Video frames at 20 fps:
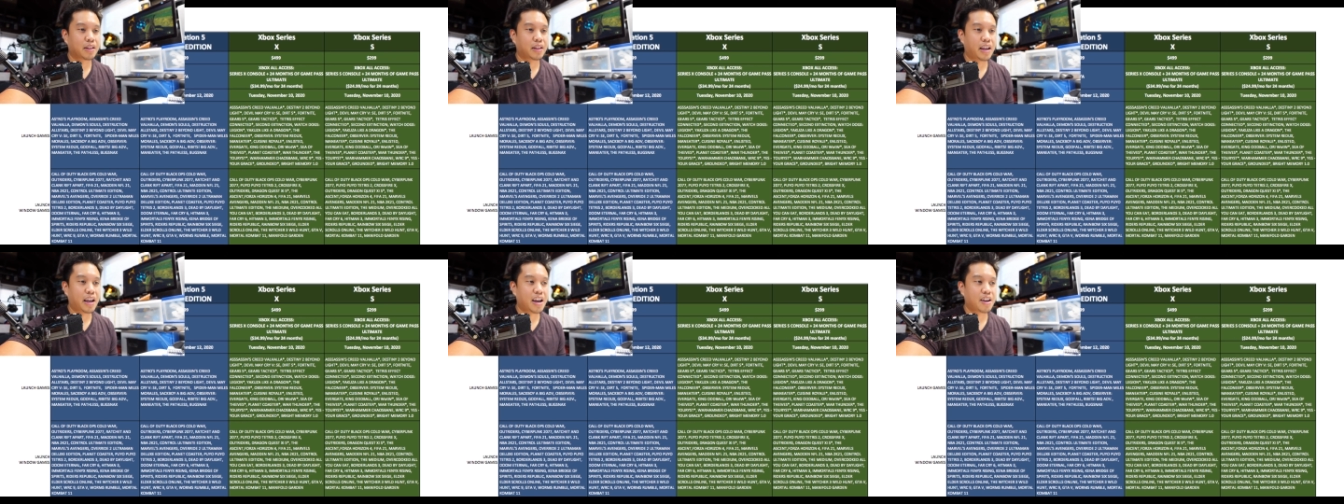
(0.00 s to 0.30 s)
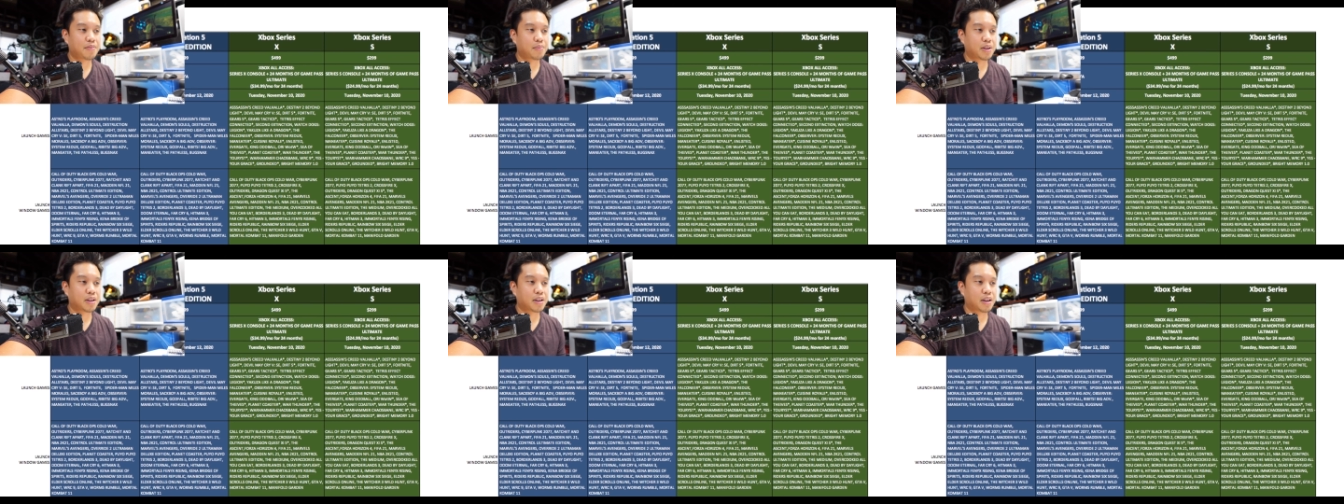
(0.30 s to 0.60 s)
They
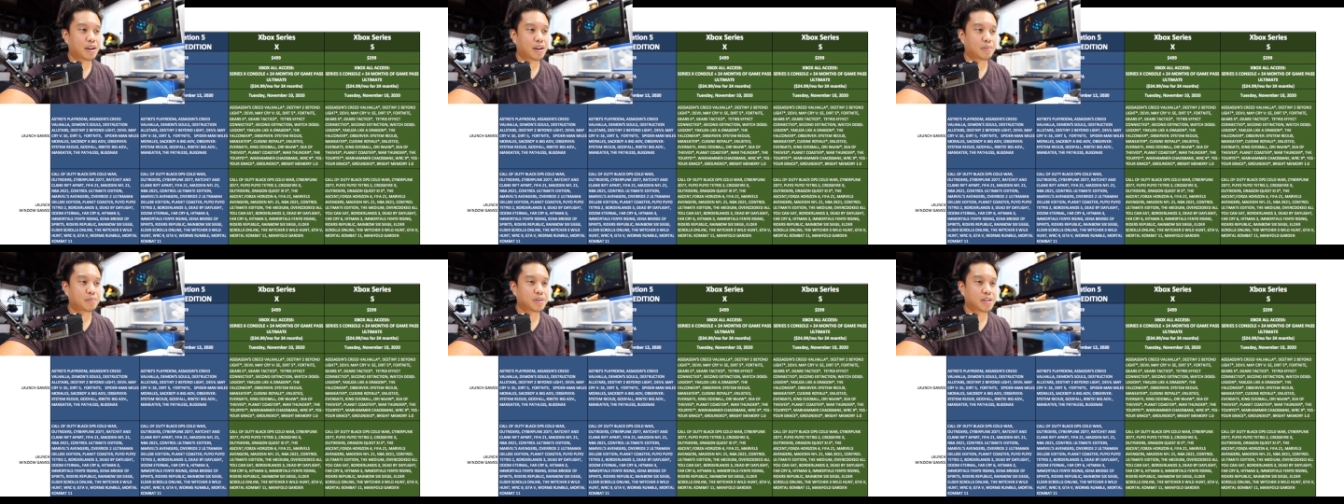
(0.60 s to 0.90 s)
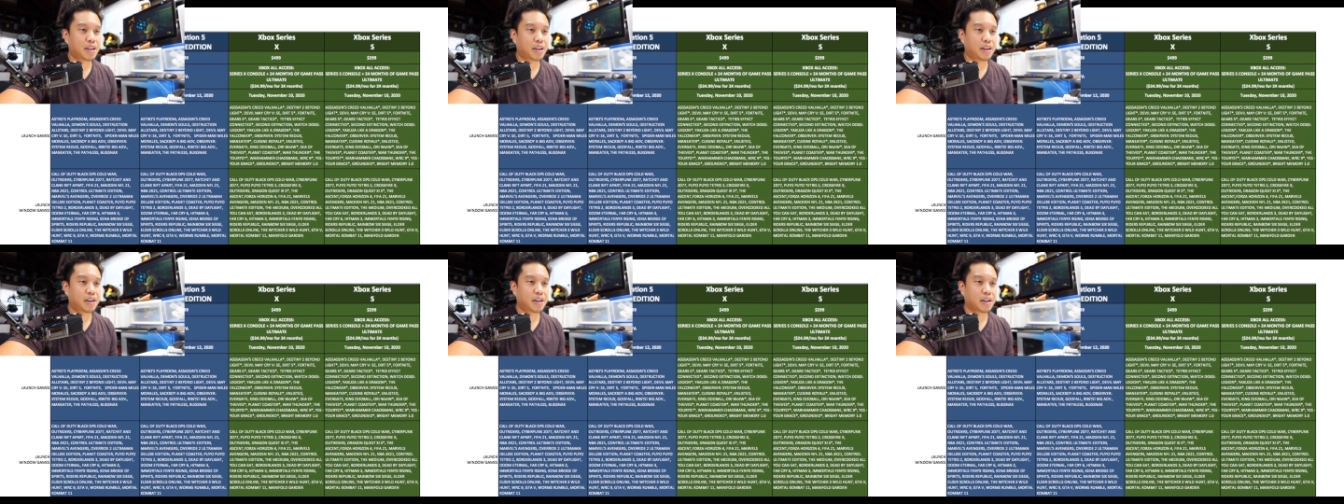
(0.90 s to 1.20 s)
have been
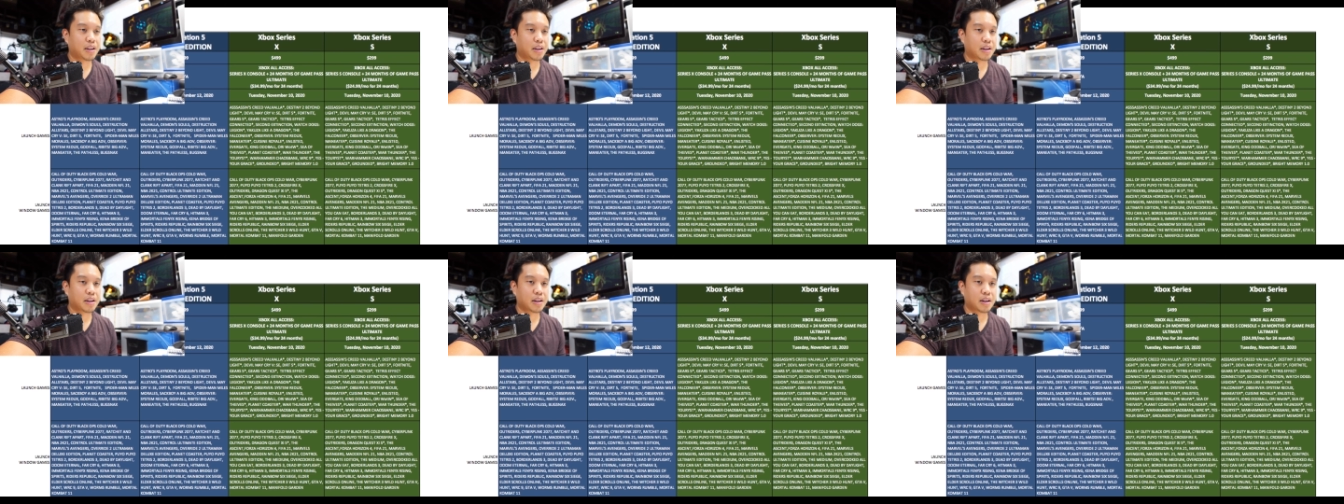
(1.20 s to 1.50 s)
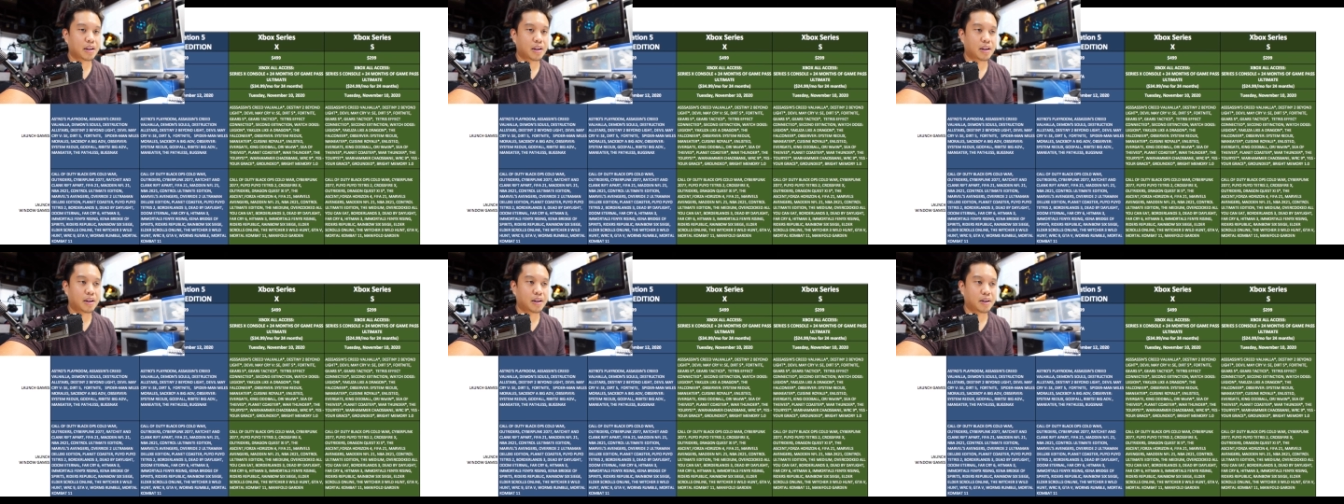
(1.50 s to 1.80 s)
updating
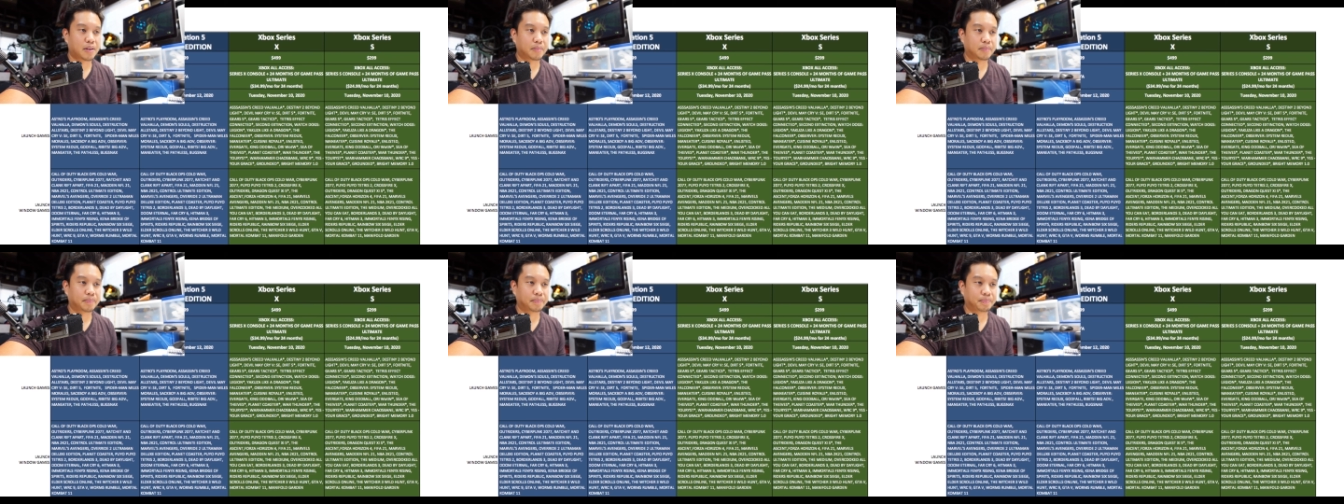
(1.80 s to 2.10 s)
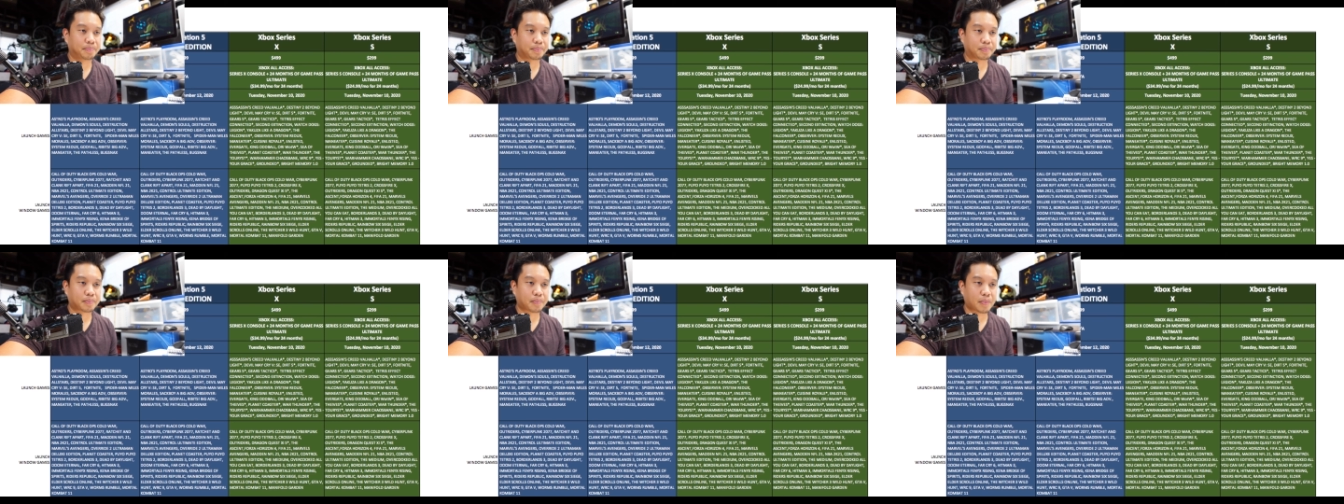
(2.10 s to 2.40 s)

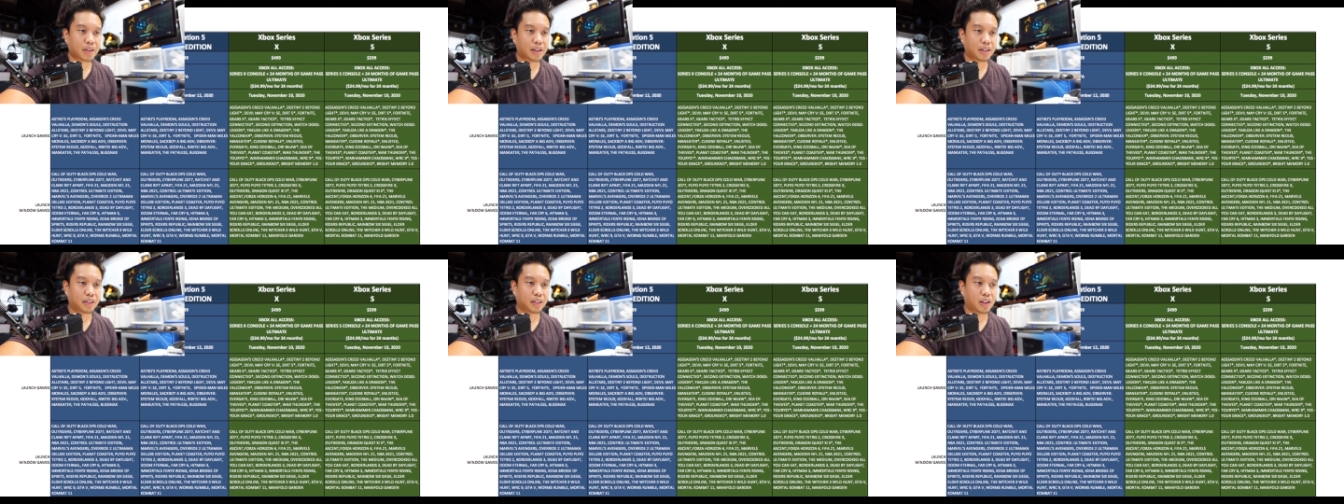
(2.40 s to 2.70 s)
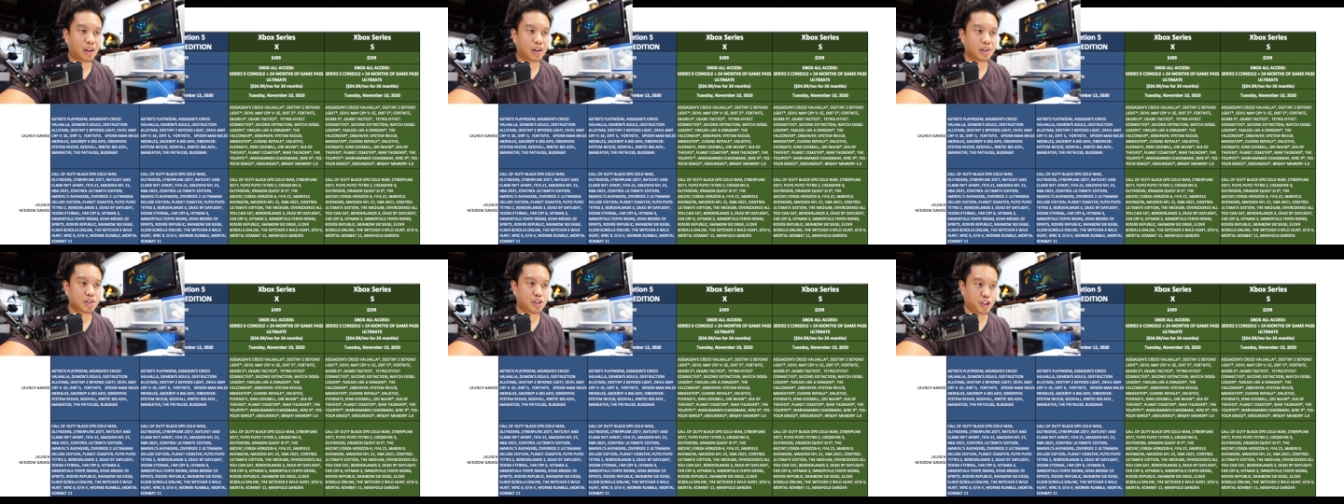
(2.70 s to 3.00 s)

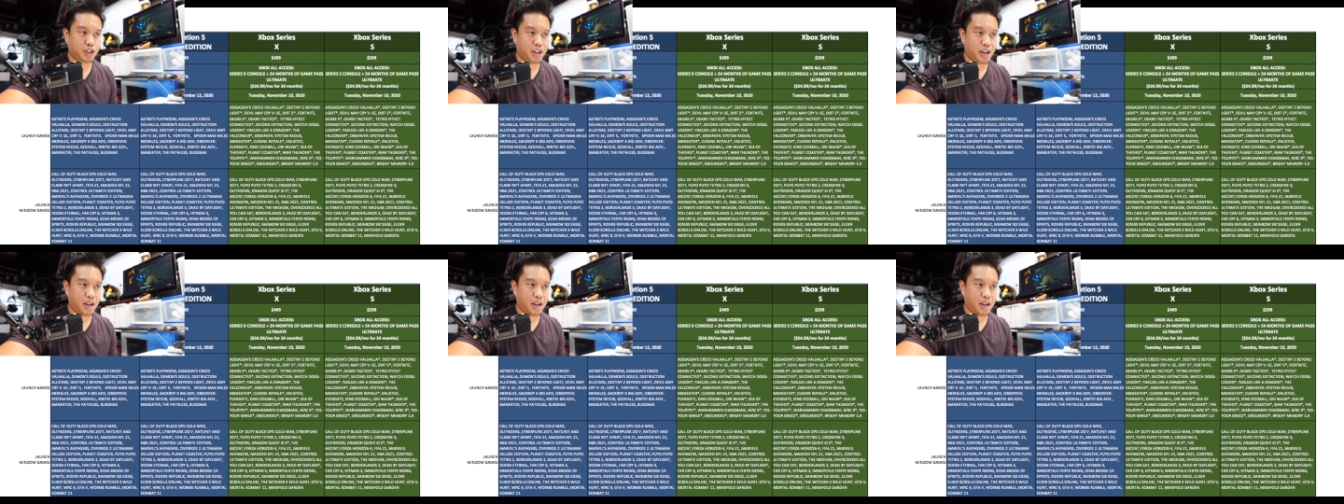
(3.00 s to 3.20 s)
launch